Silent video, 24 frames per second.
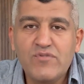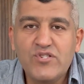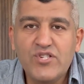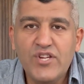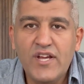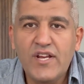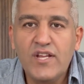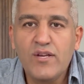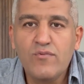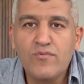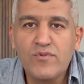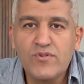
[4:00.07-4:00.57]

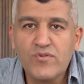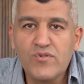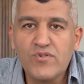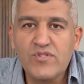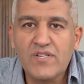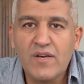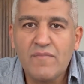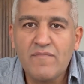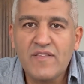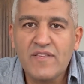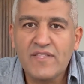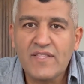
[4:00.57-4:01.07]
sharing with you
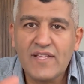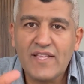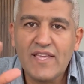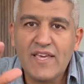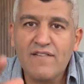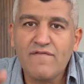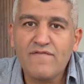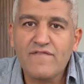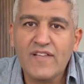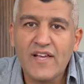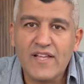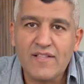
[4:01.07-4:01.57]
something that I
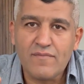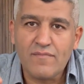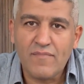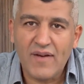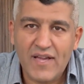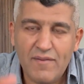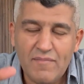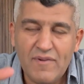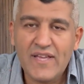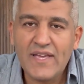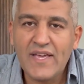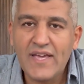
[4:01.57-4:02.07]
have done
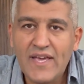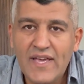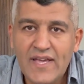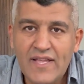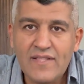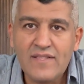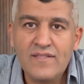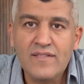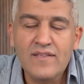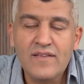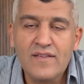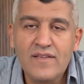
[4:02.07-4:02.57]
by my
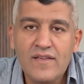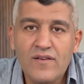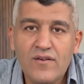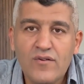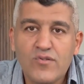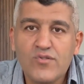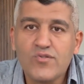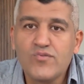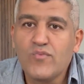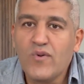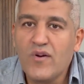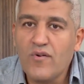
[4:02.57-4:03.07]
hand
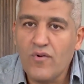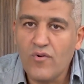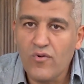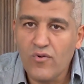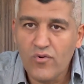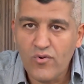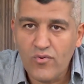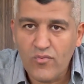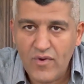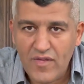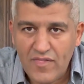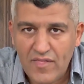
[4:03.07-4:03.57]
or
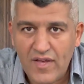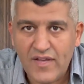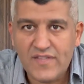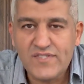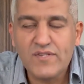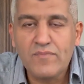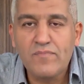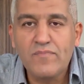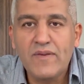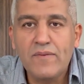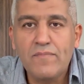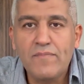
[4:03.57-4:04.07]
with
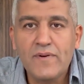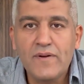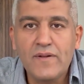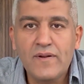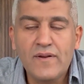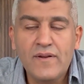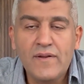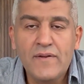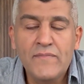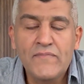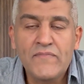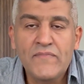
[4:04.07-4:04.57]
other people.
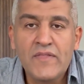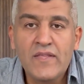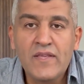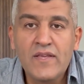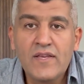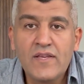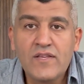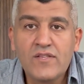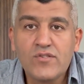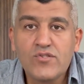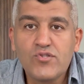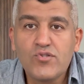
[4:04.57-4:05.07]

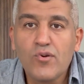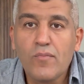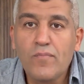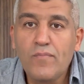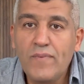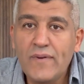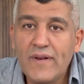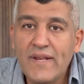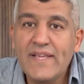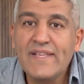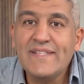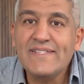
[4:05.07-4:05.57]
So
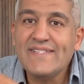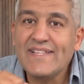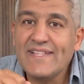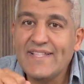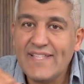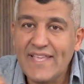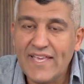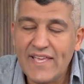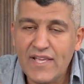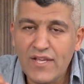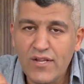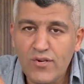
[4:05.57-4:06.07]
please
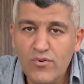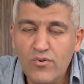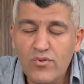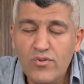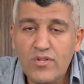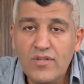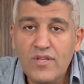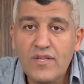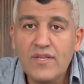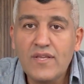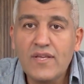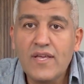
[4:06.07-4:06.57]
take a
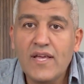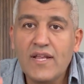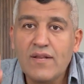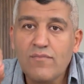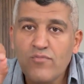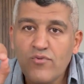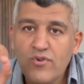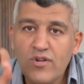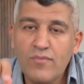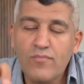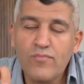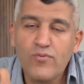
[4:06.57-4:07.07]
note and,
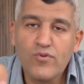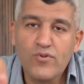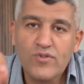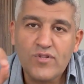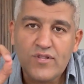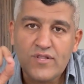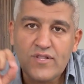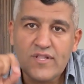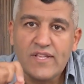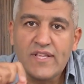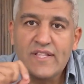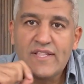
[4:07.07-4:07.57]
more
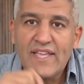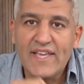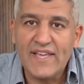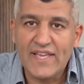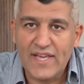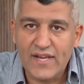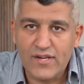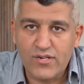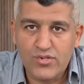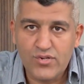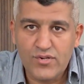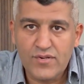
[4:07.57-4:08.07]
importantly, take
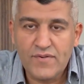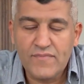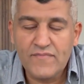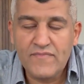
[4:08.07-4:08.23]
action.